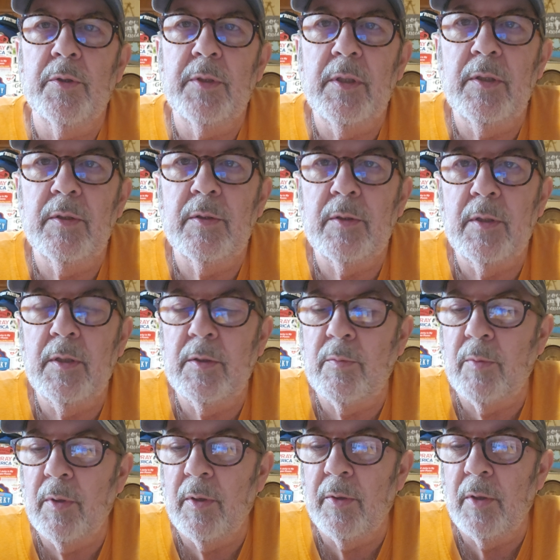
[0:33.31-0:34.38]
She's, she's
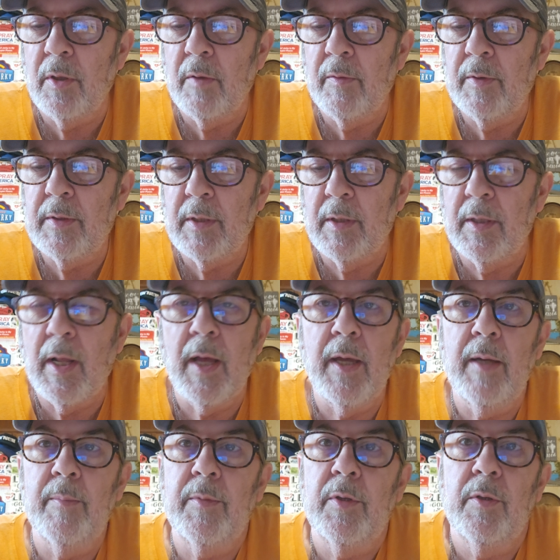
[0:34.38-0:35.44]
real nervous, and I
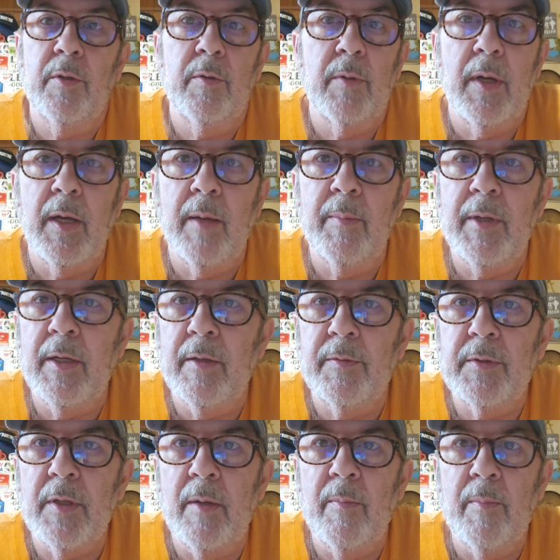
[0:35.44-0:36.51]
am too. I mean, if
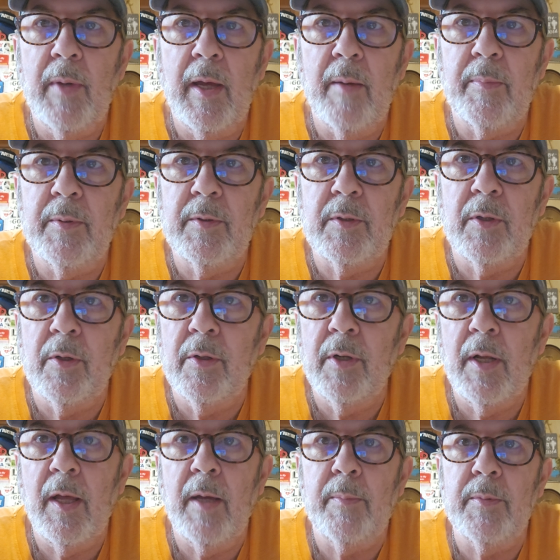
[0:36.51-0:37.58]
something happens to her, it
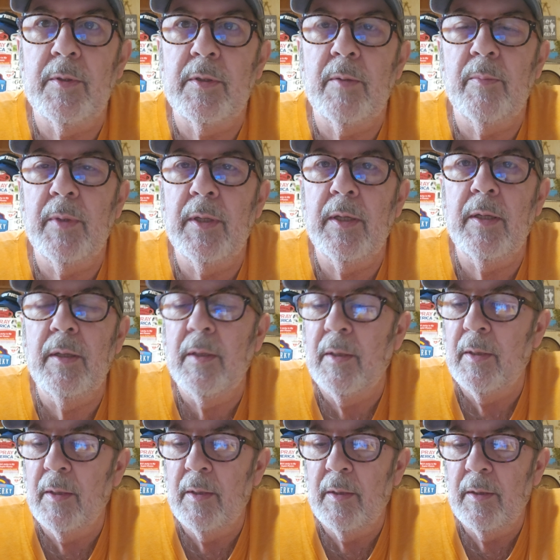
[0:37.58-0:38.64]
happens to me,
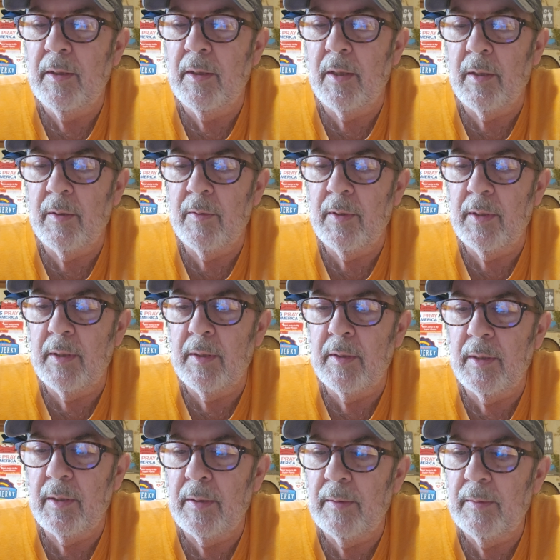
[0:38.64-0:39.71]
you know, and
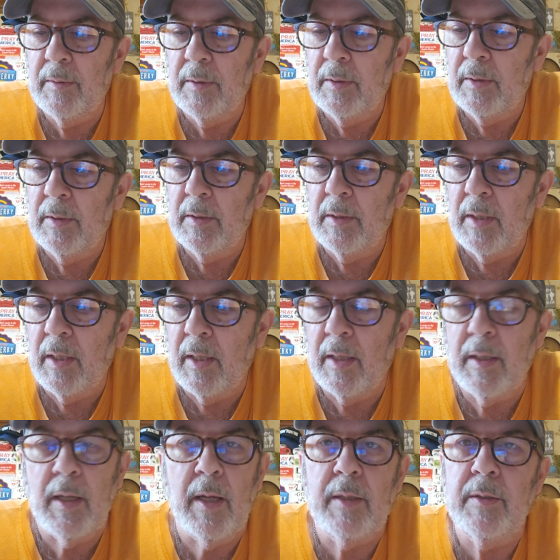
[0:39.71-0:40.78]
uh,
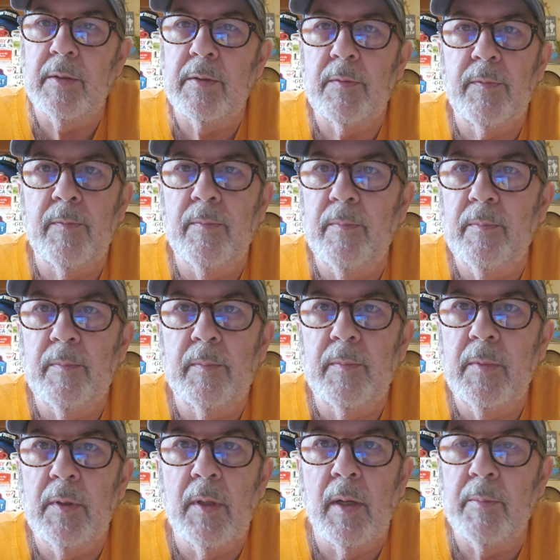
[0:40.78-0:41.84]
I, I just,
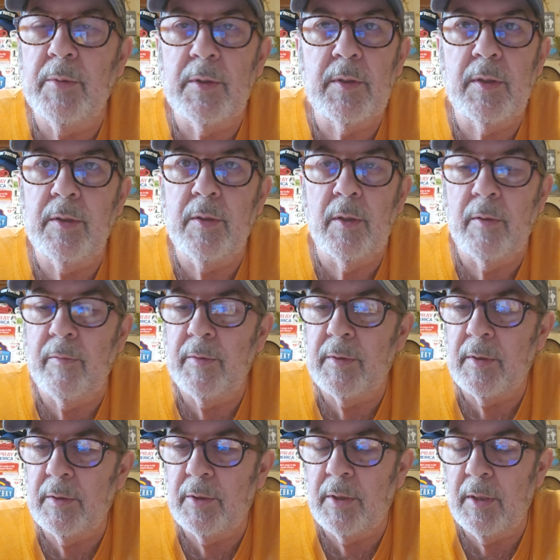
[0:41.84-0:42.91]
you know, I'm just as nervous
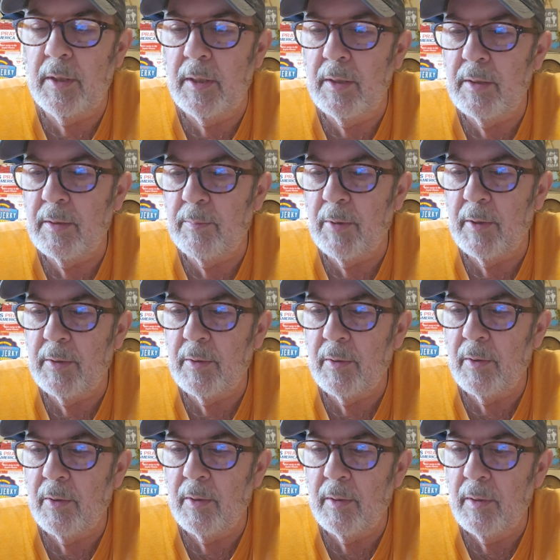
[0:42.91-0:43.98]
as she is, bless her
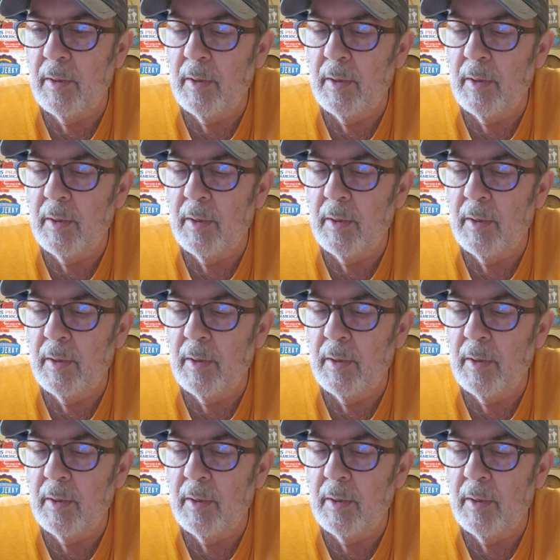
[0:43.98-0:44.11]
heart.